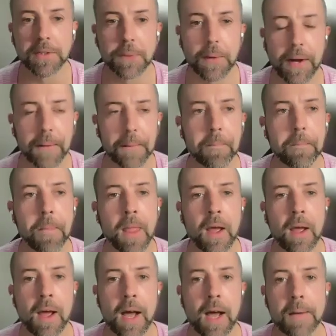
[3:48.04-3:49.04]
as well.
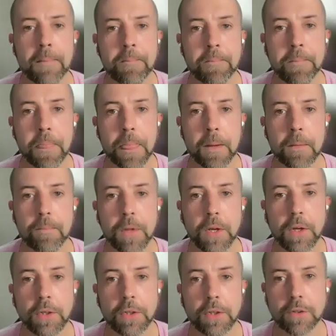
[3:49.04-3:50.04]
Um,
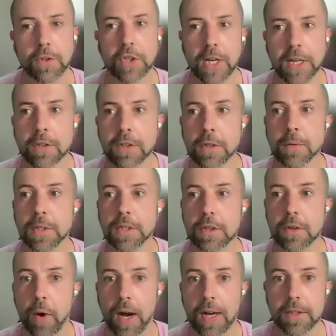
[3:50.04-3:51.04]
your trajectory was
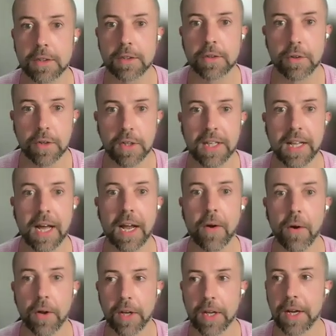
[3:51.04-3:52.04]
quite good in that
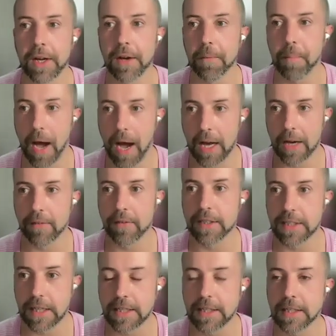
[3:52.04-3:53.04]
earlier part of the
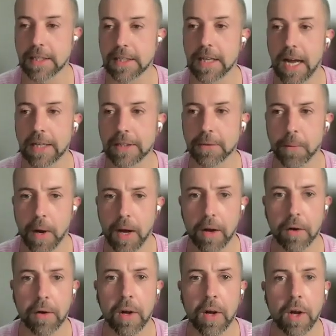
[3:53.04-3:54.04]
season as
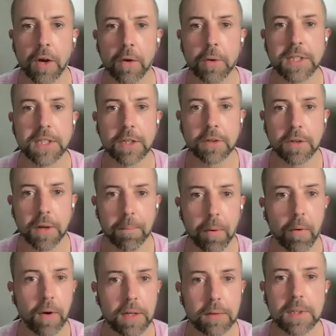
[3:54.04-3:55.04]
well. Was there a
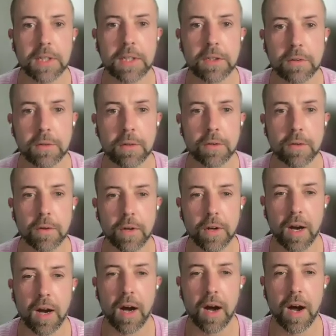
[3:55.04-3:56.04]
point where you thought,
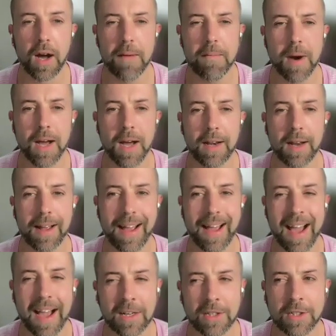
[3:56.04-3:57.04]
I might
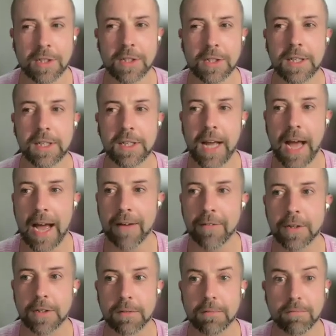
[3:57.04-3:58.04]
actually have
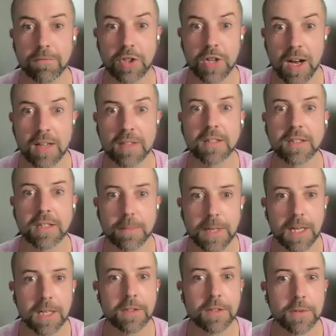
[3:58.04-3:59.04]
a chance to be
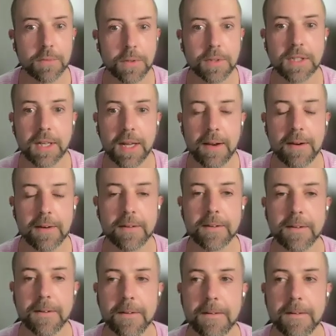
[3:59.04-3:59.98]
getting towards the end?